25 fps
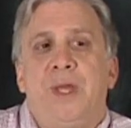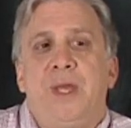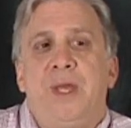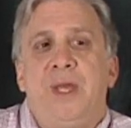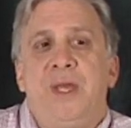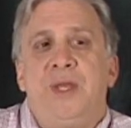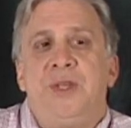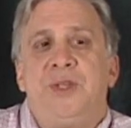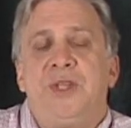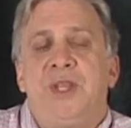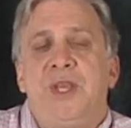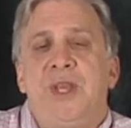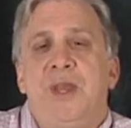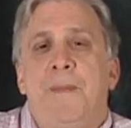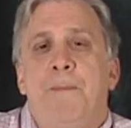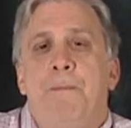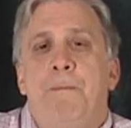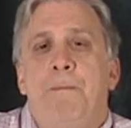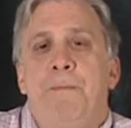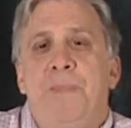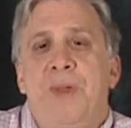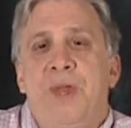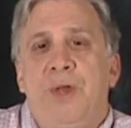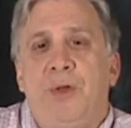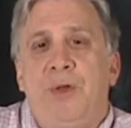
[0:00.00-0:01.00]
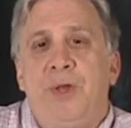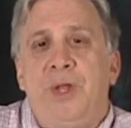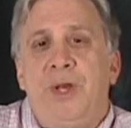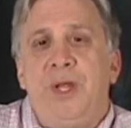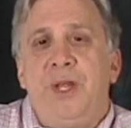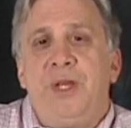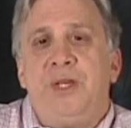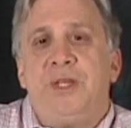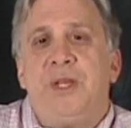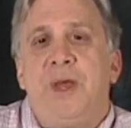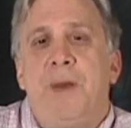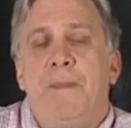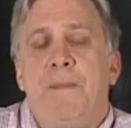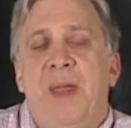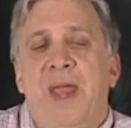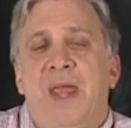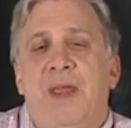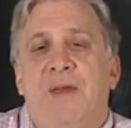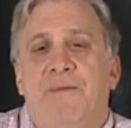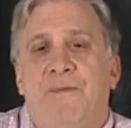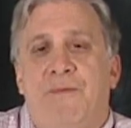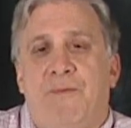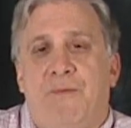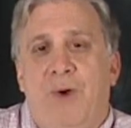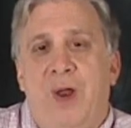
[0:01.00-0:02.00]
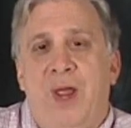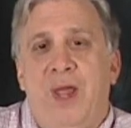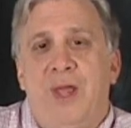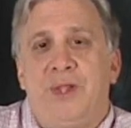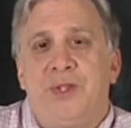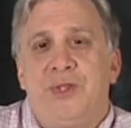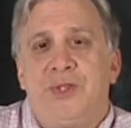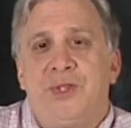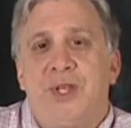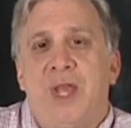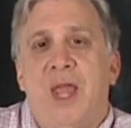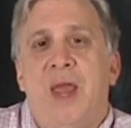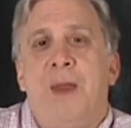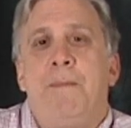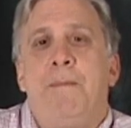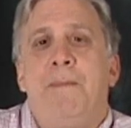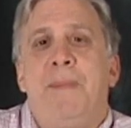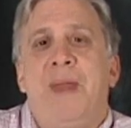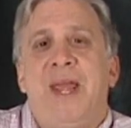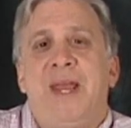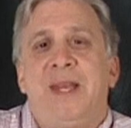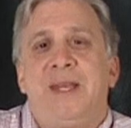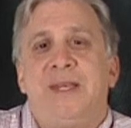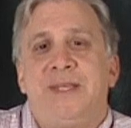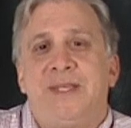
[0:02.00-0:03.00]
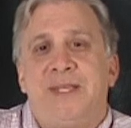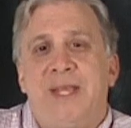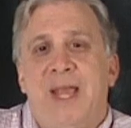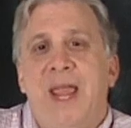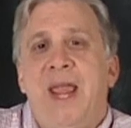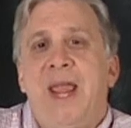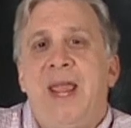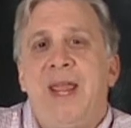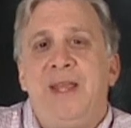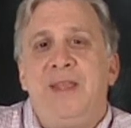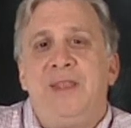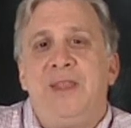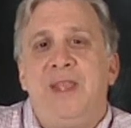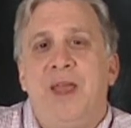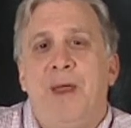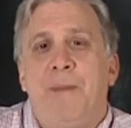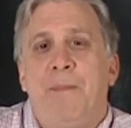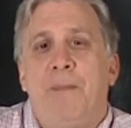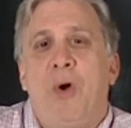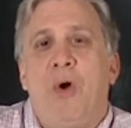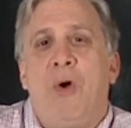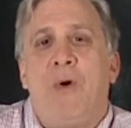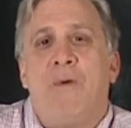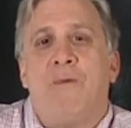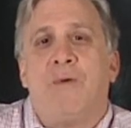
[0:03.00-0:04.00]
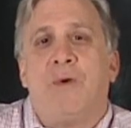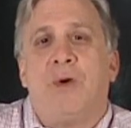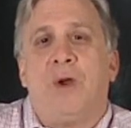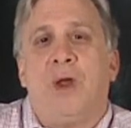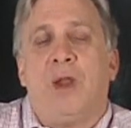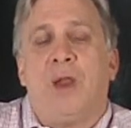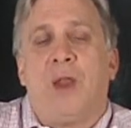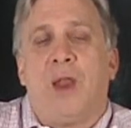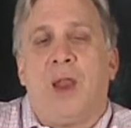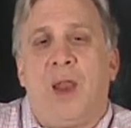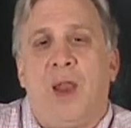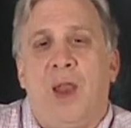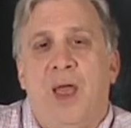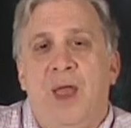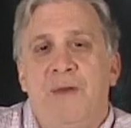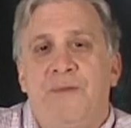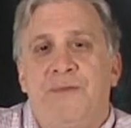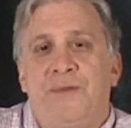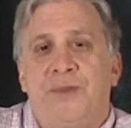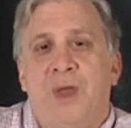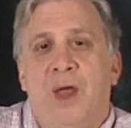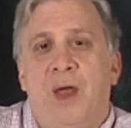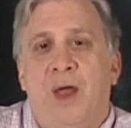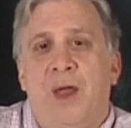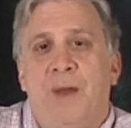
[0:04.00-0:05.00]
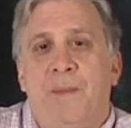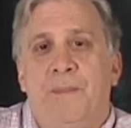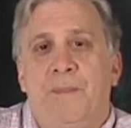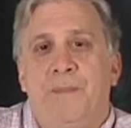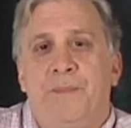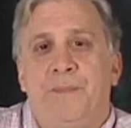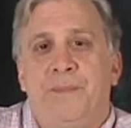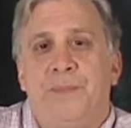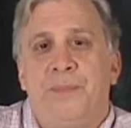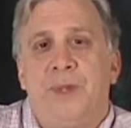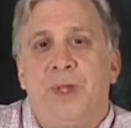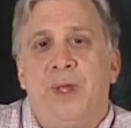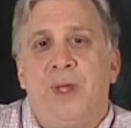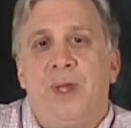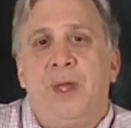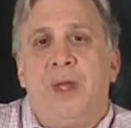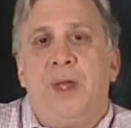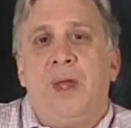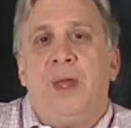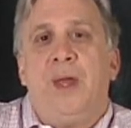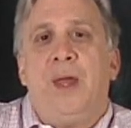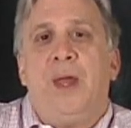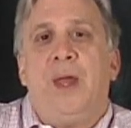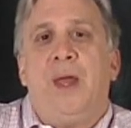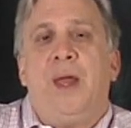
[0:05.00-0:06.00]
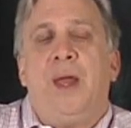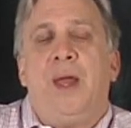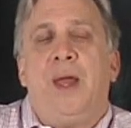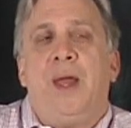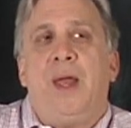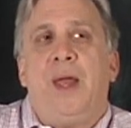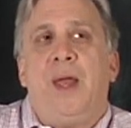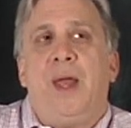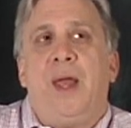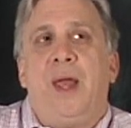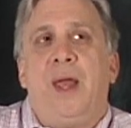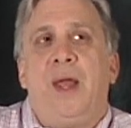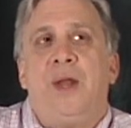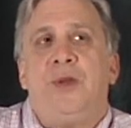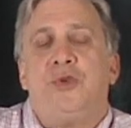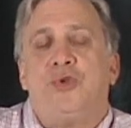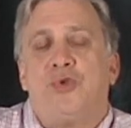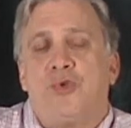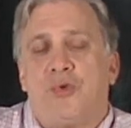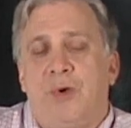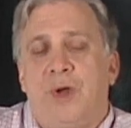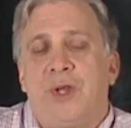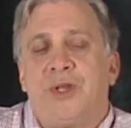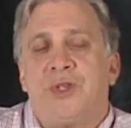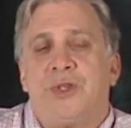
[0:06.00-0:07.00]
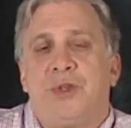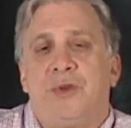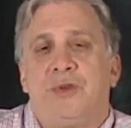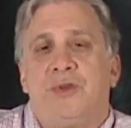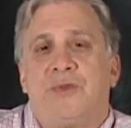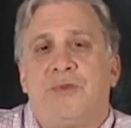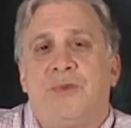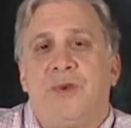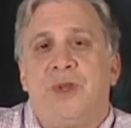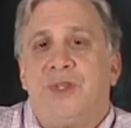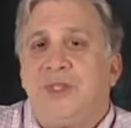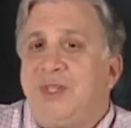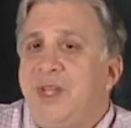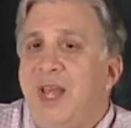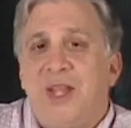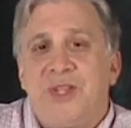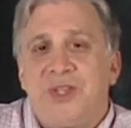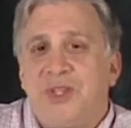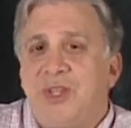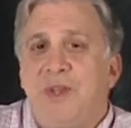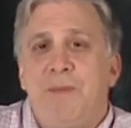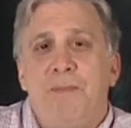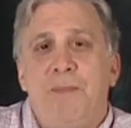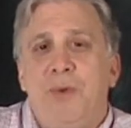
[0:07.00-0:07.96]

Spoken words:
is the ability to make friends and maintain them over a lifetime and trust those friends. That's the